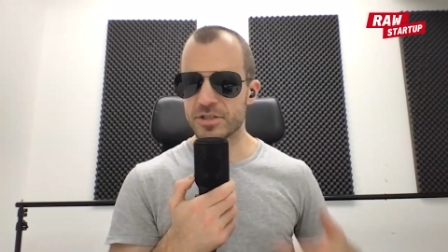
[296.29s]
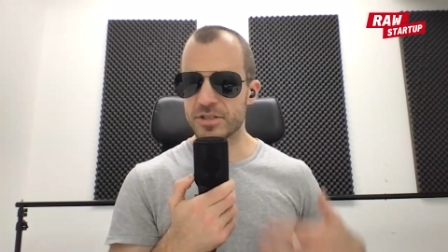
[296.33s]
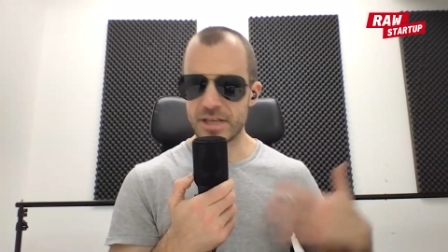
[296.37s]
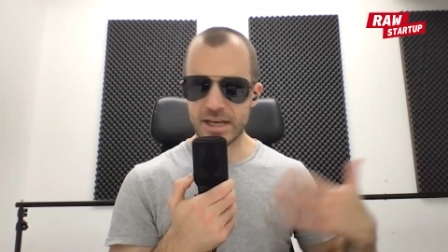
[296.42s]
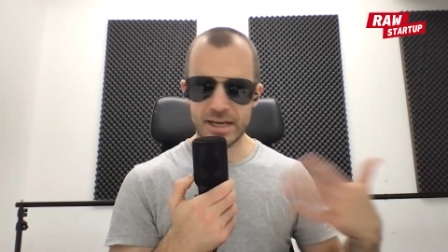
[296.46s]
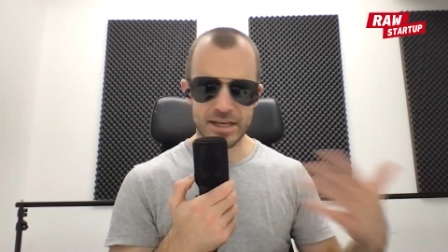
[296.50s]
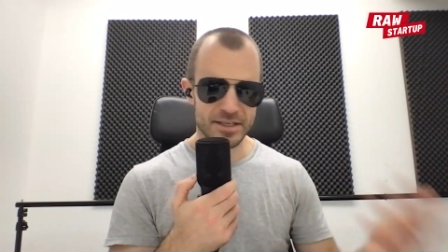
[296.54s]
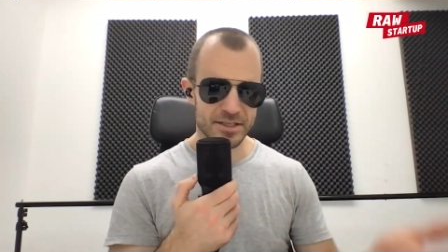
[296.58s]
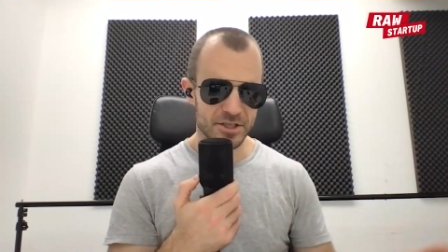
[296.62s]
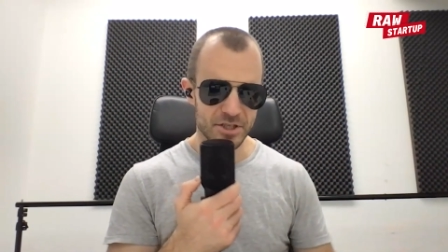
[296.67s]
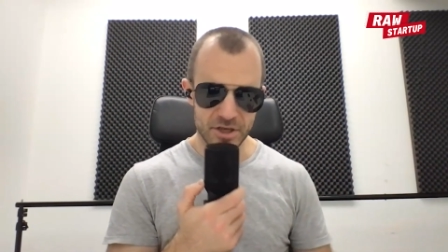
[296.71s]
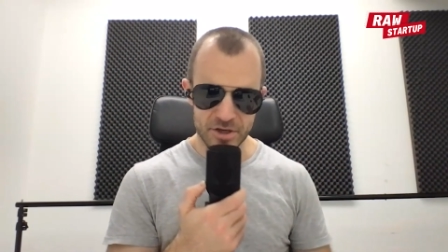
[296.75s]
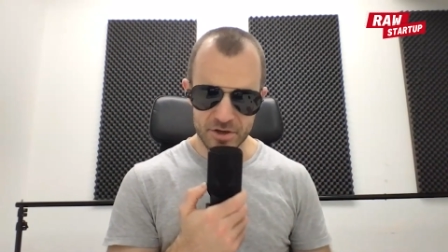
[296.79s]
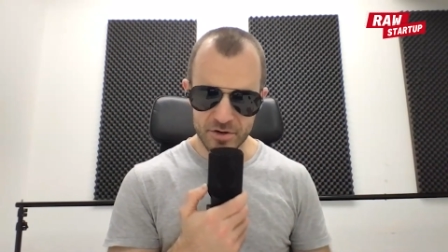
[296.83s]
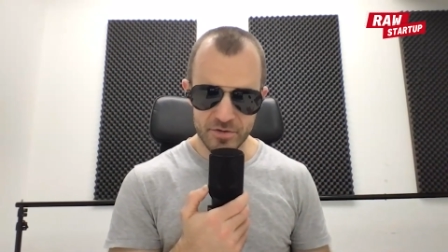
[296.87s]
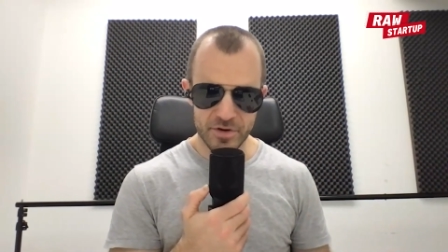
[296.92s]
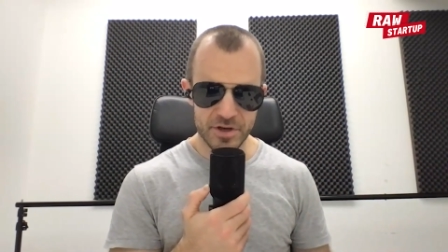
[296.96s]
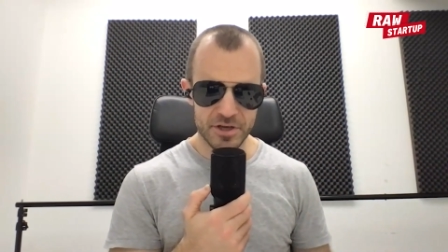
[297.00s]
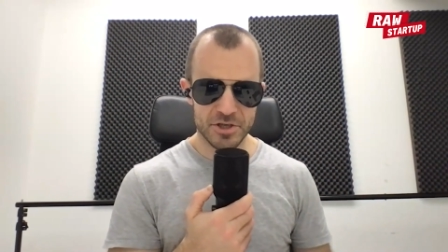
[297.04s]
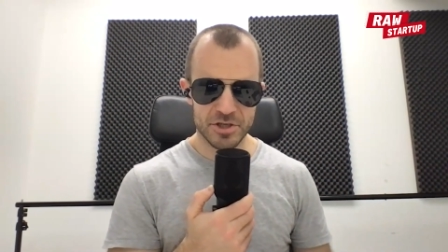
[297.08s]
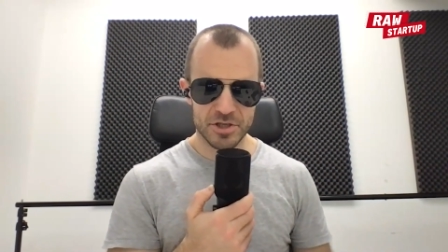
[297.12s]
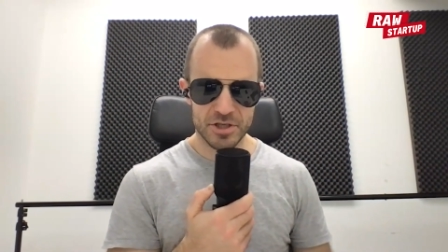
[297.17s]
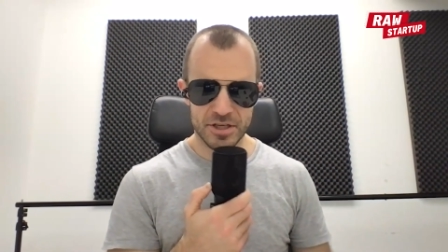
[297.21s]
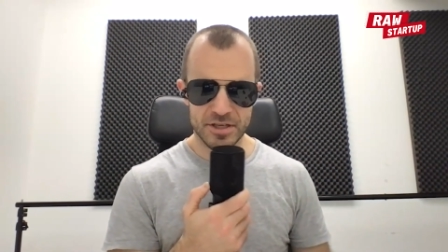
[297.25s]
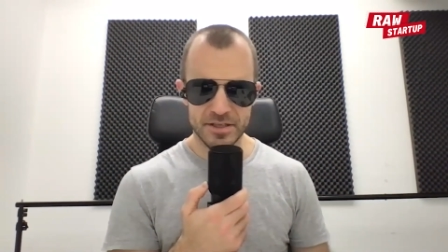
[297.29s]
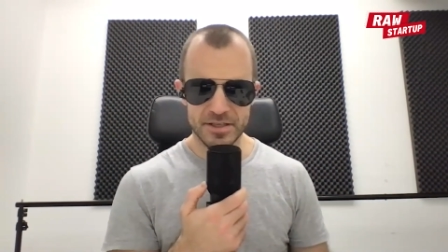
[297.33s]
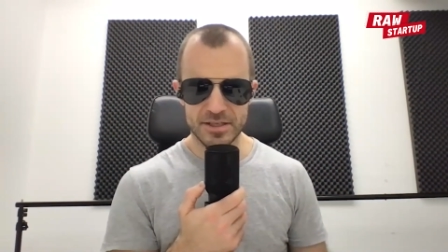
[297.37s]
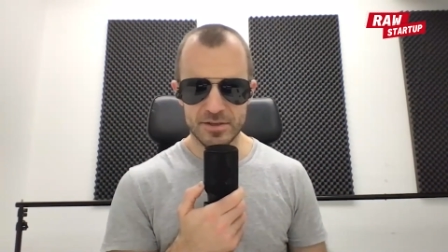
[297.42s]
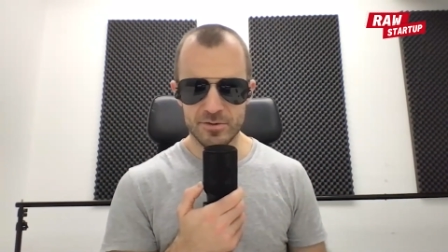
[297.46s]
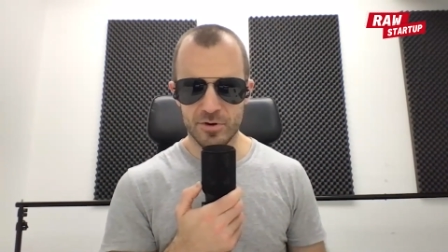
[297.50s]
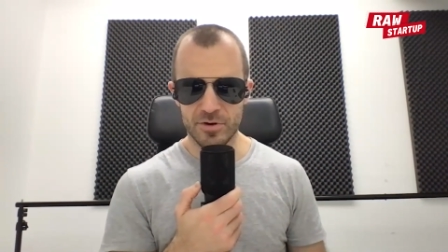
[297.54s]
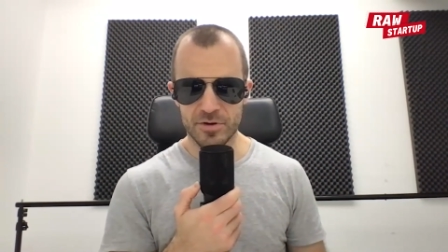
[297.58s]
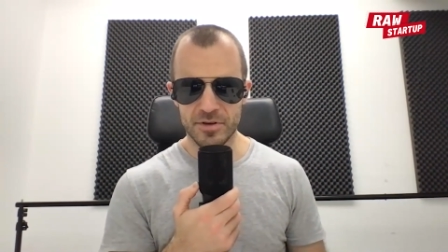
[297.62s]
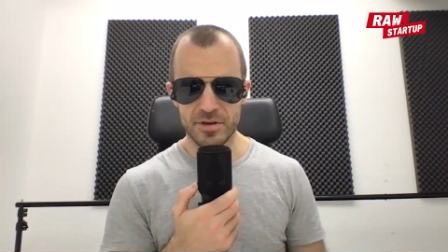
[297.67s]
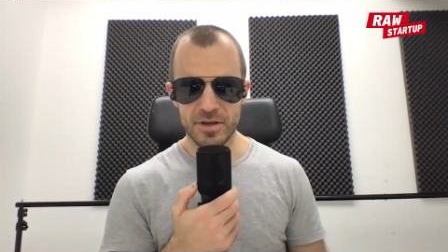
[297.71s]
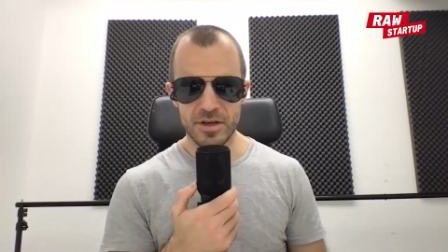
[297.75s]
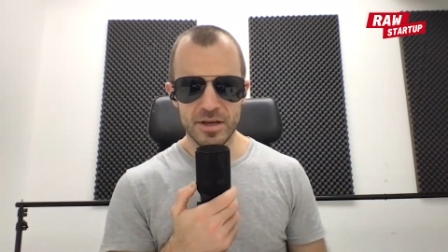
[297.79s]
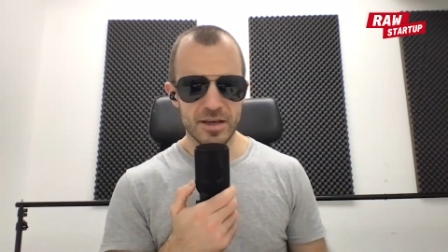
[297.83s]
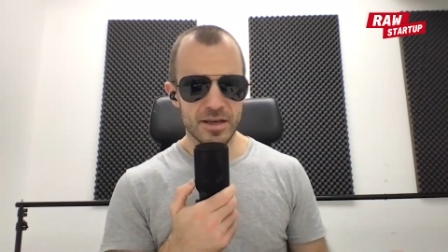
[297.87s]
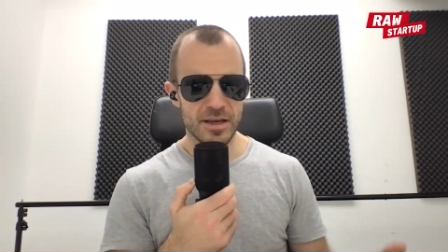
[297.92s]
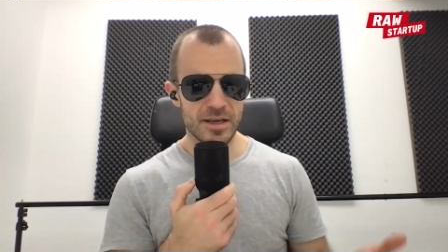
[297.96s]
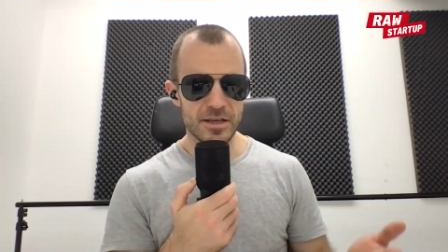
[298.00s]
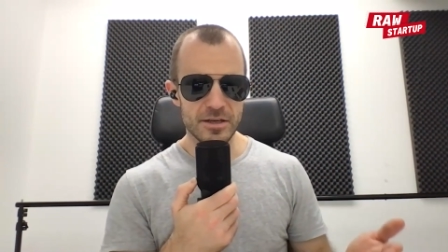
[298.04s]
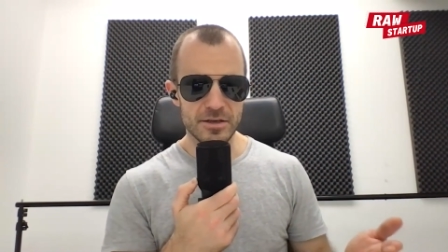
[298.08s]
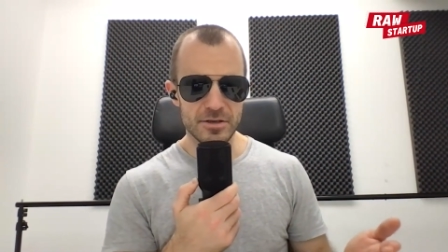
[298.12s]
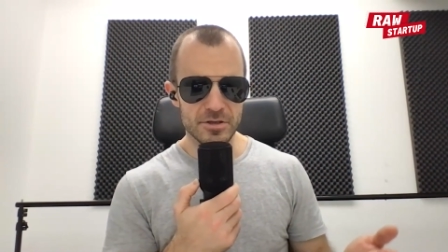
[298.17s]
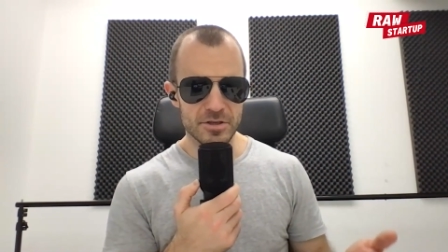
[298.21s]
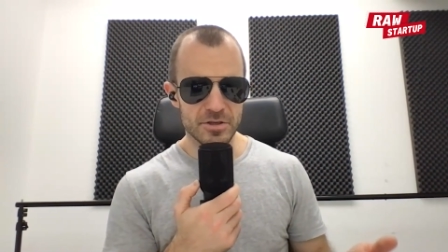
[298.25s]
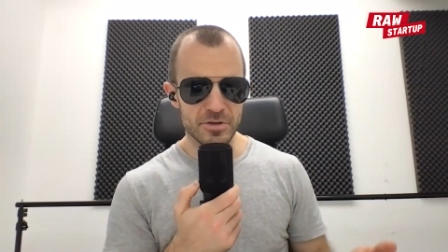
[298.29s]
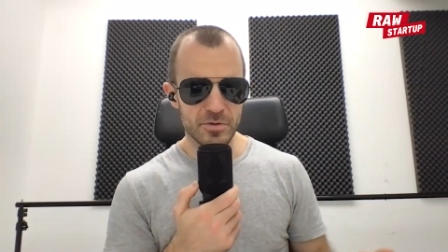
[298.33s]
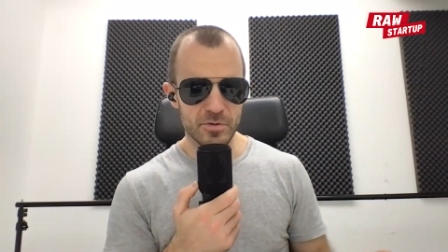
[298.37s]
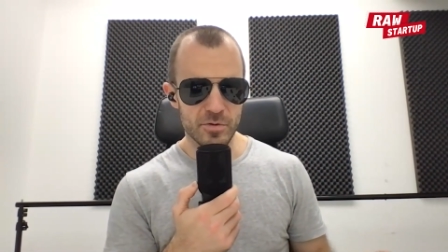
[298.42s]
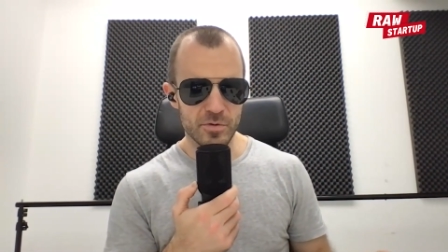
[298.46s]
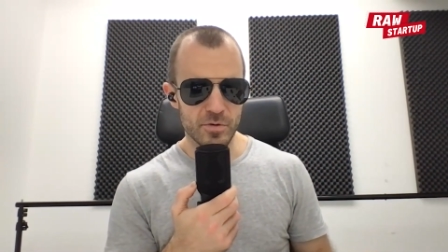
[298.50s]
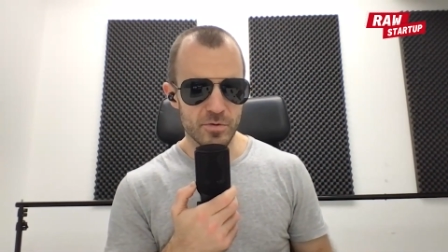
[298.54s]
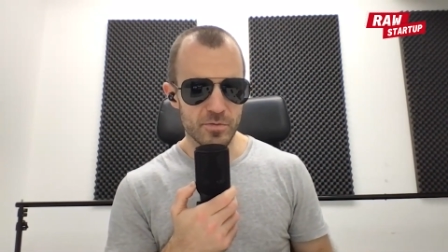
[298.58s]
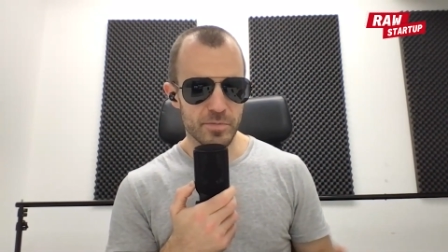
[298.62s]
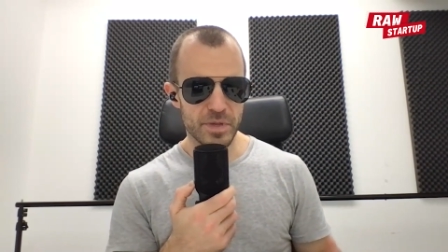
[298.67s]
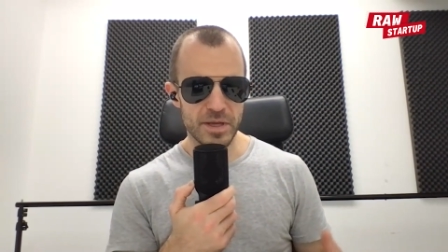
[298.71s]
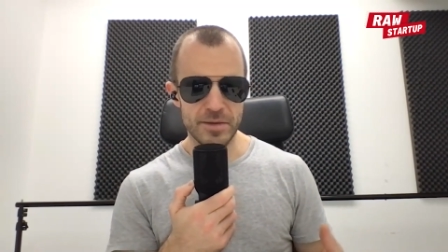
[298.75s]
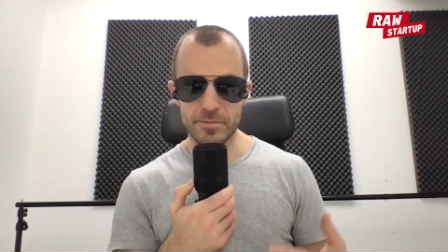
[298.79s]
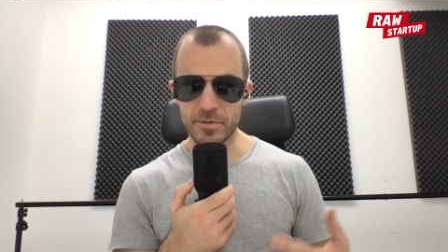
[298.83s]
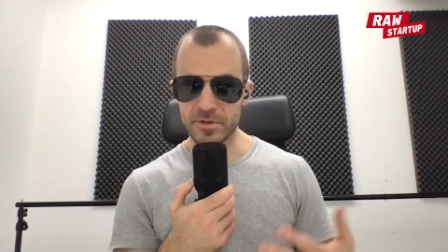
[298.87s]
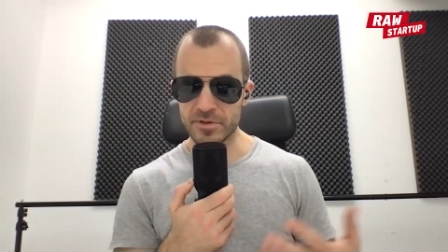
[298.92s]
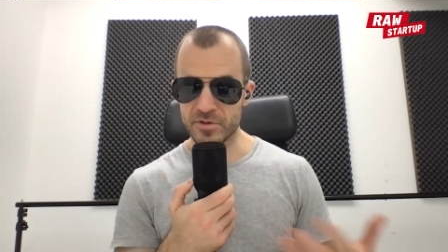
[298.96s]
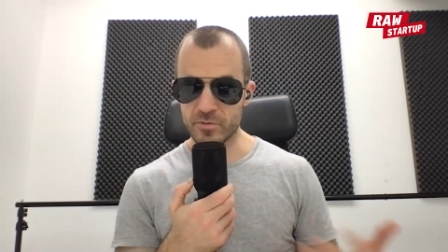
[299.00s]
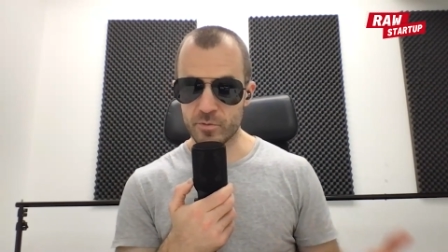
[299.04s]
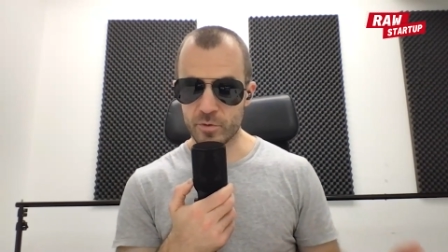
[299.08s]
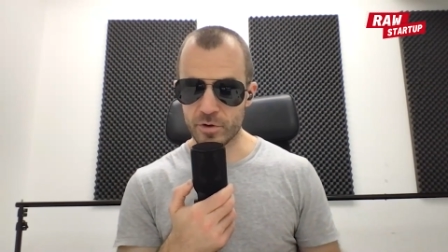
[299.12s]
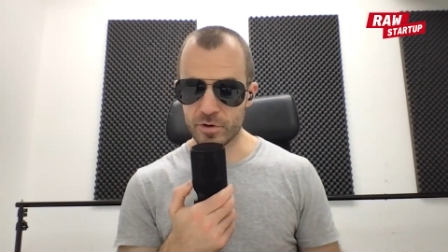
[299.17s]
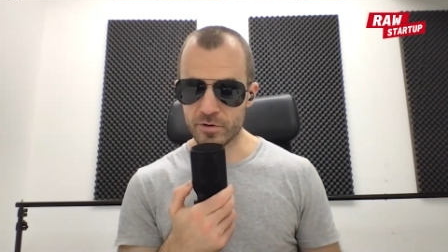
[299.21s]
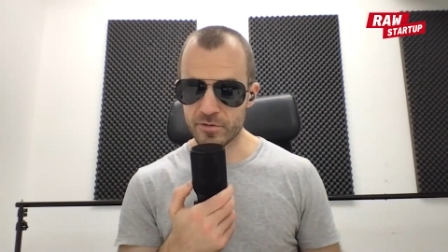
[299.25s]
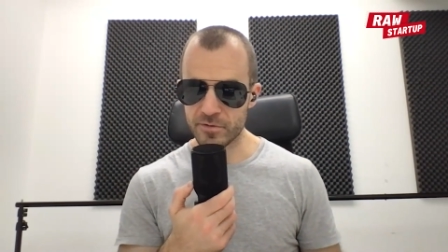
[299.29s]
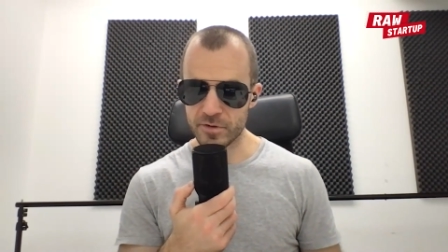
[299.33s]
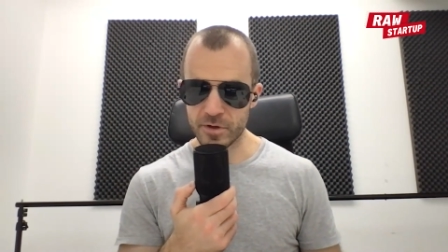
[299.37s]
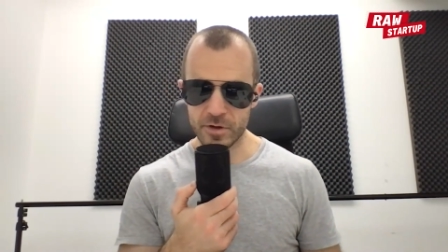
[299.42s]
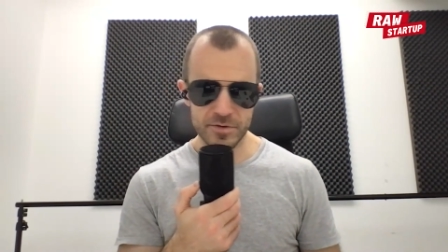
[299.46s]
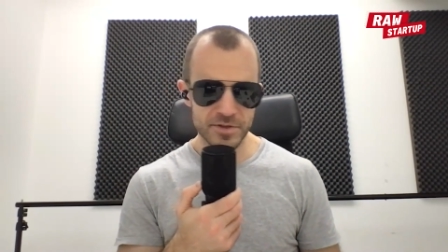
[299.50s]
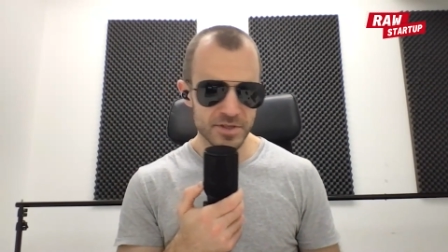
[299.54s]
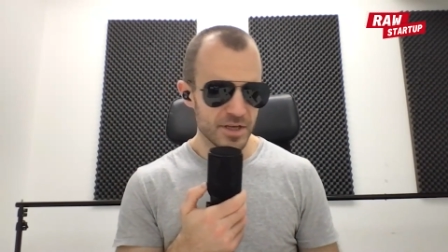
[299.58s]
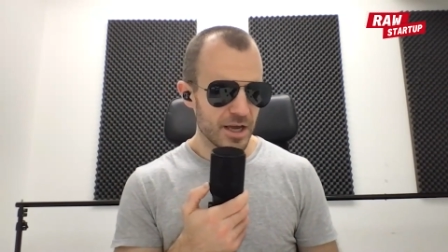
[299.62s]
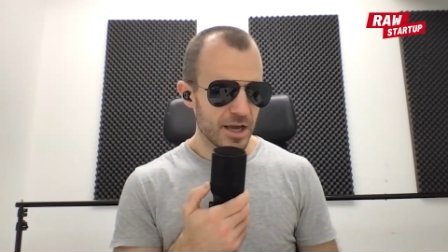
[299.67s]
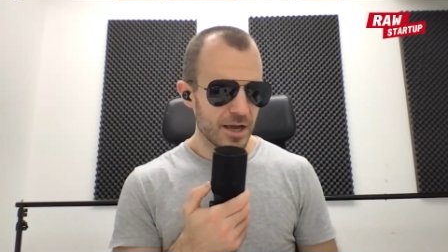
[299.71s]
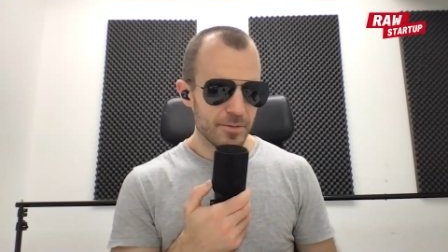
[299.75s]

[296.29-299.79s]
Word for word: text generation, and so on into people's workflows,